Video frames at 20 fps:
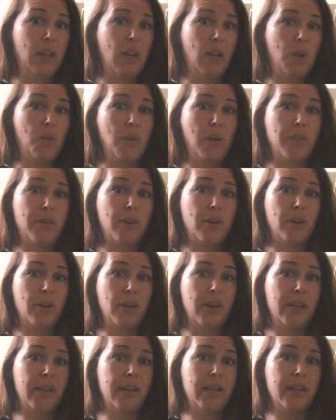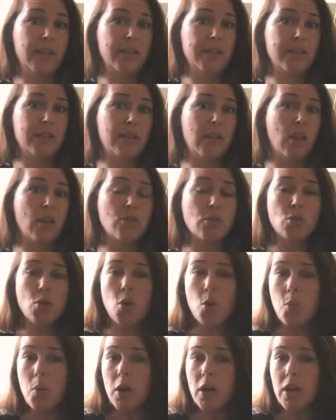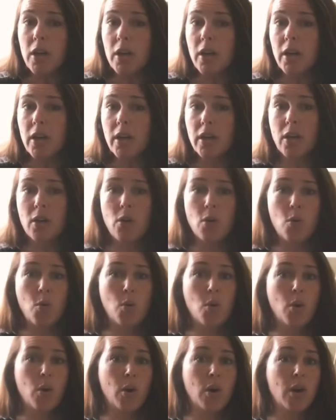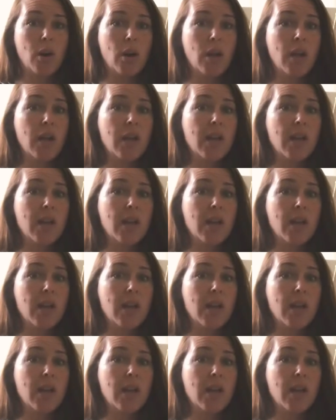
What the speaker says: whether it's schoolwork or